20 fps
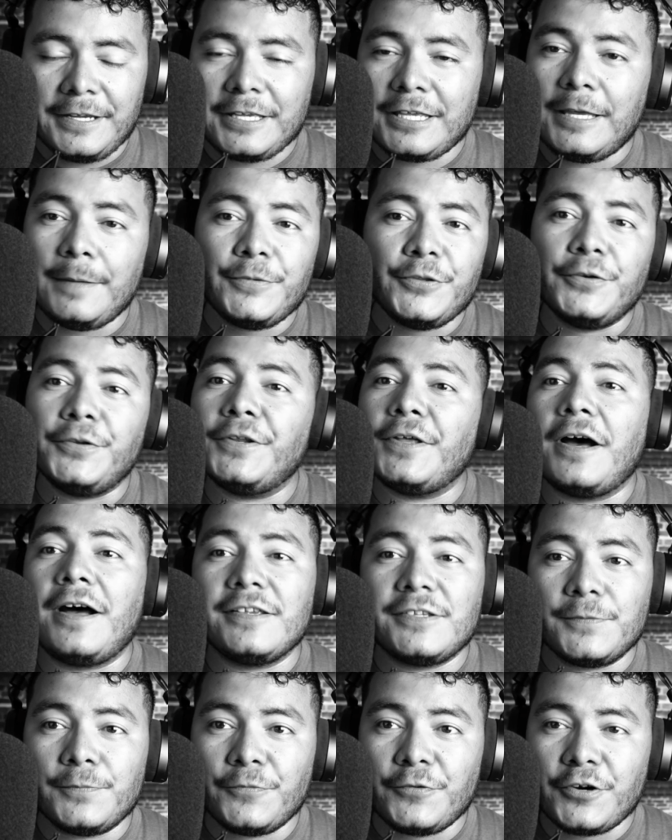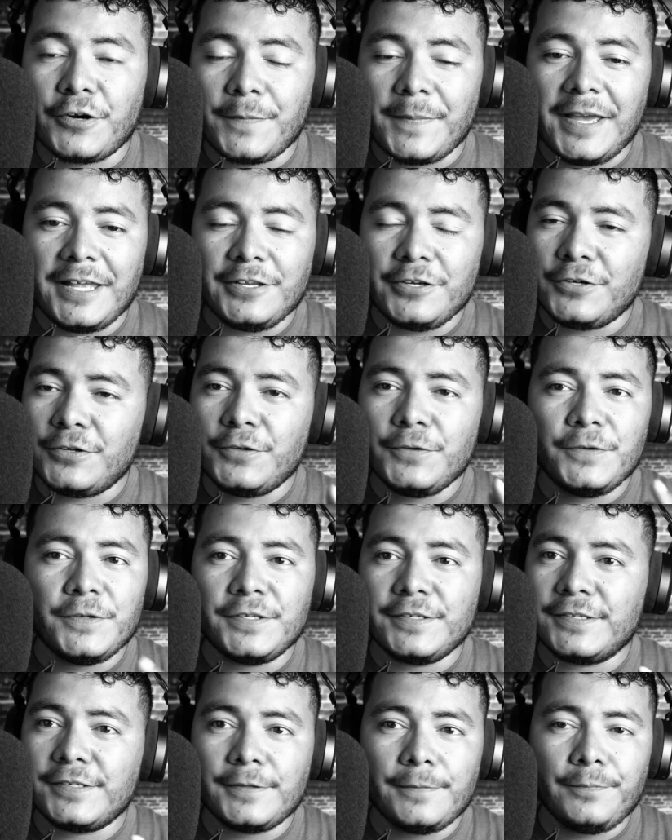Keep doing the awesome work, man. You're
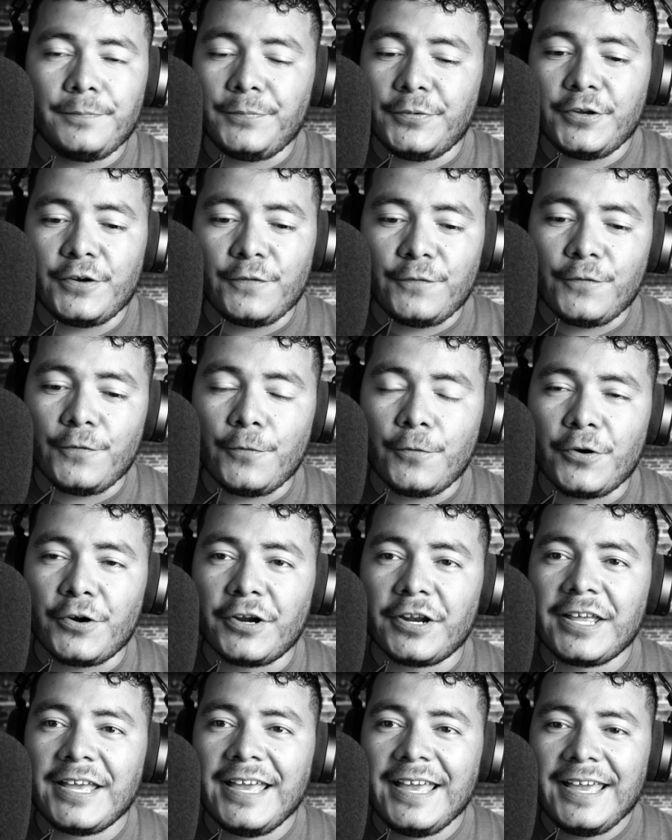doing some beautiful work,